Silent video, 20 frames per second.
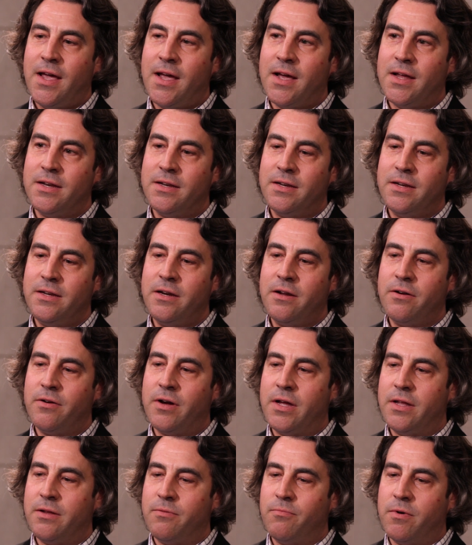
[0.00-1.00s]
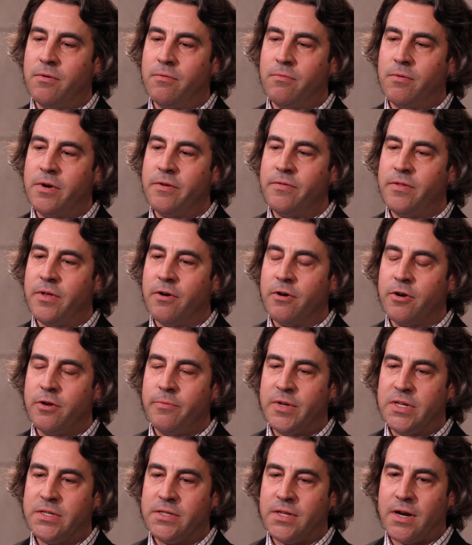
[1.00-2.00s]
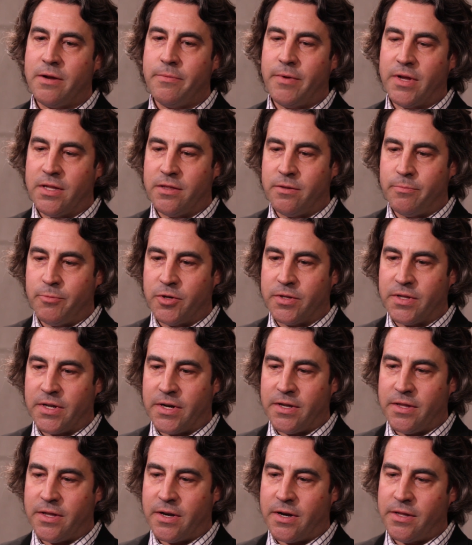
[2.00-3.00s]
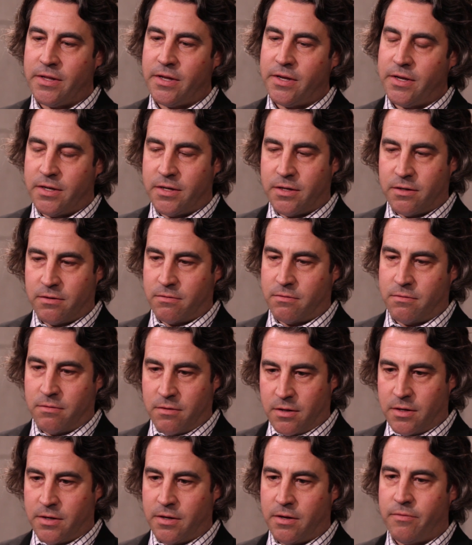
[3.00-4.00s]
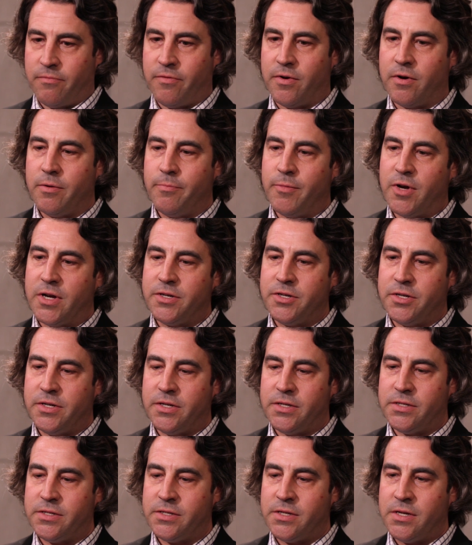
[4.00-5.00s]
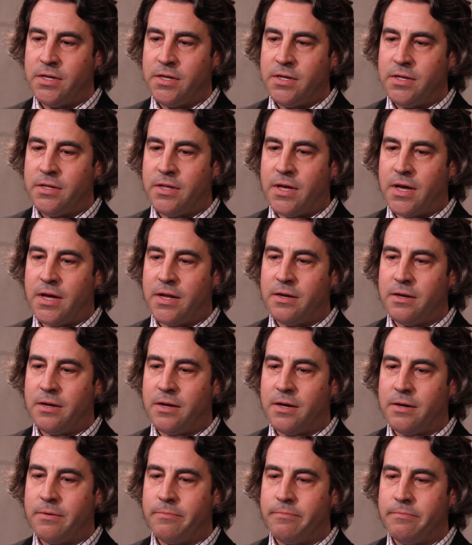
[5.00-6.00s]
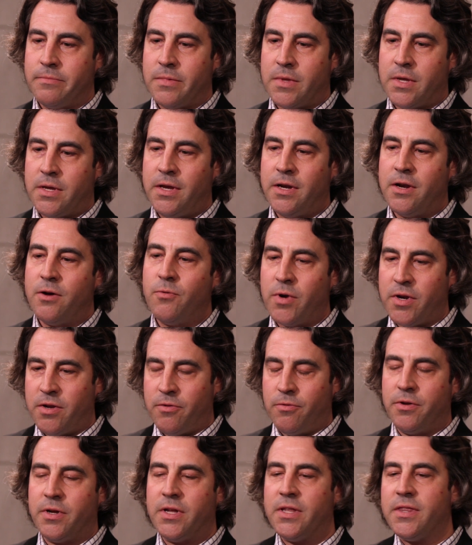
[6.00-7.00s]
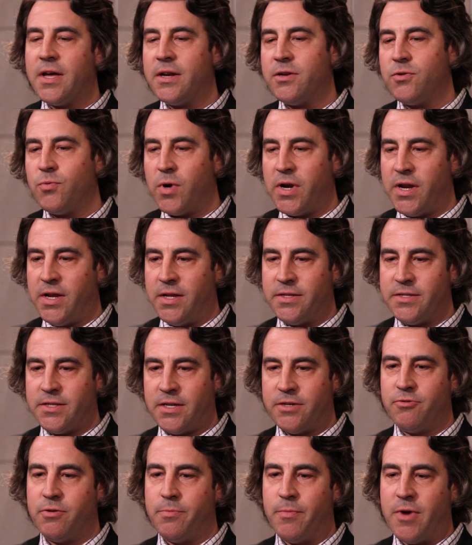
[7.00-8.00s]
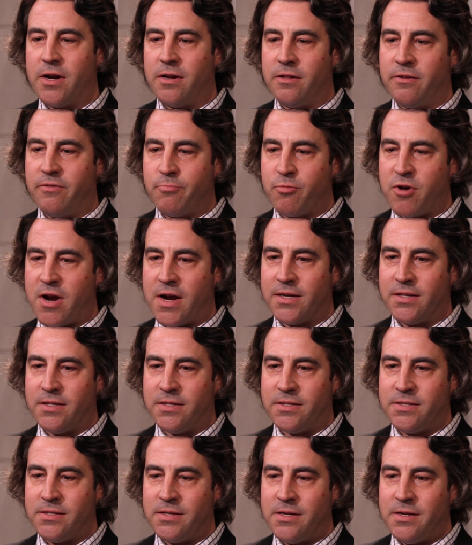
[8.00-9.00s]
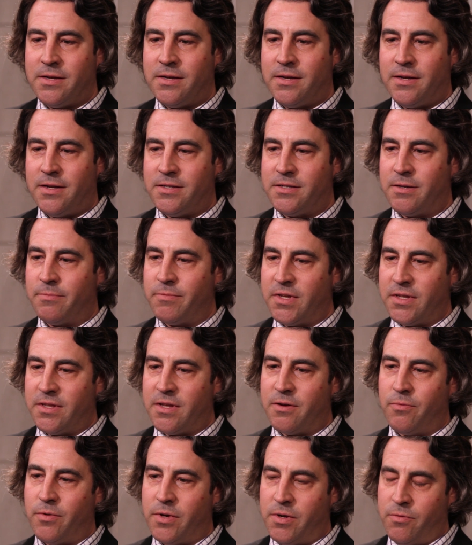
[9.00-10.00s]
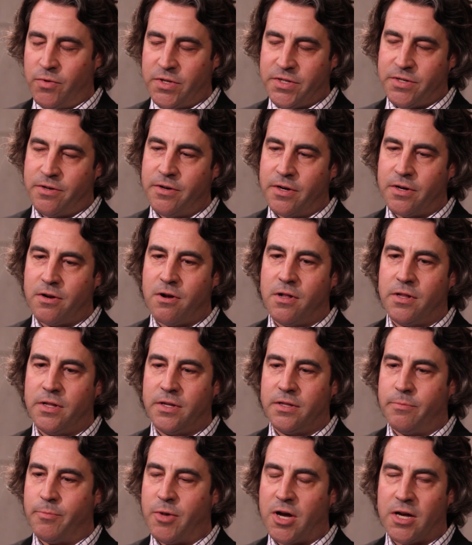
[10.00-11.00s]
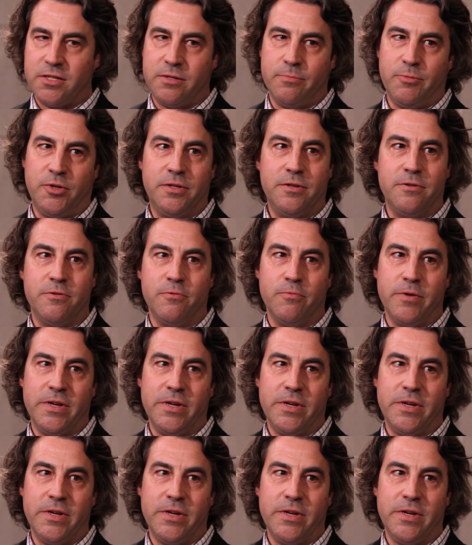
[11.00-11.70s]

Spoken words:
And one of the arguments that I make in the book that I like very much is that when you look at that 20th century model of practice, it's something that we started calling the possible to the